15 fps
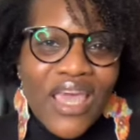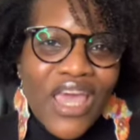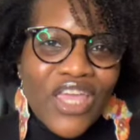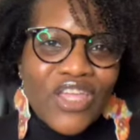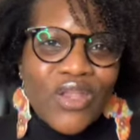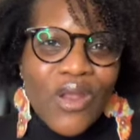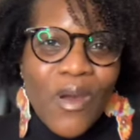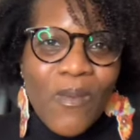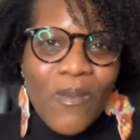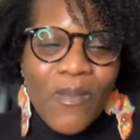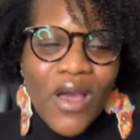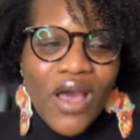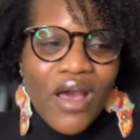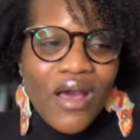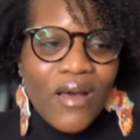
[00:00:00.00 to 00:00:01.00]
you know,
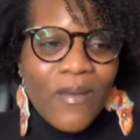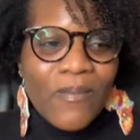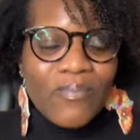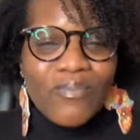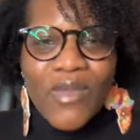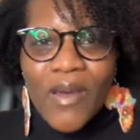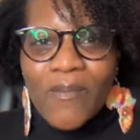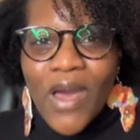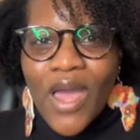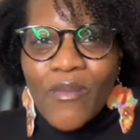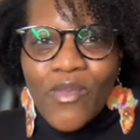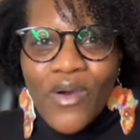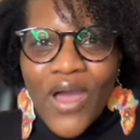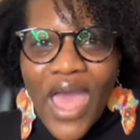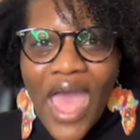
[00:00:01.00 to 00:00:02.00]
my
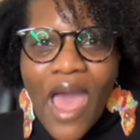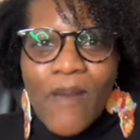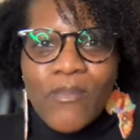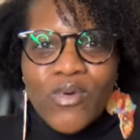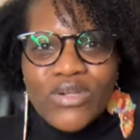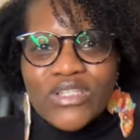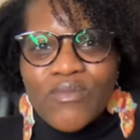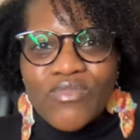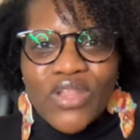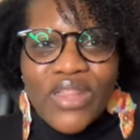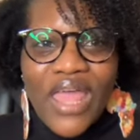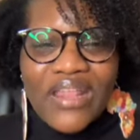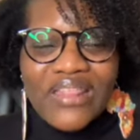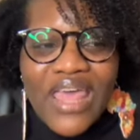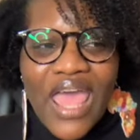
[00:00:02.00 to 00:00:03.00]
Bible app or something
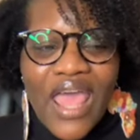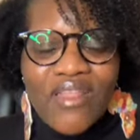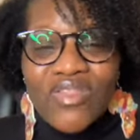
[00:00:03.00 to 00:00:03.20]
like that.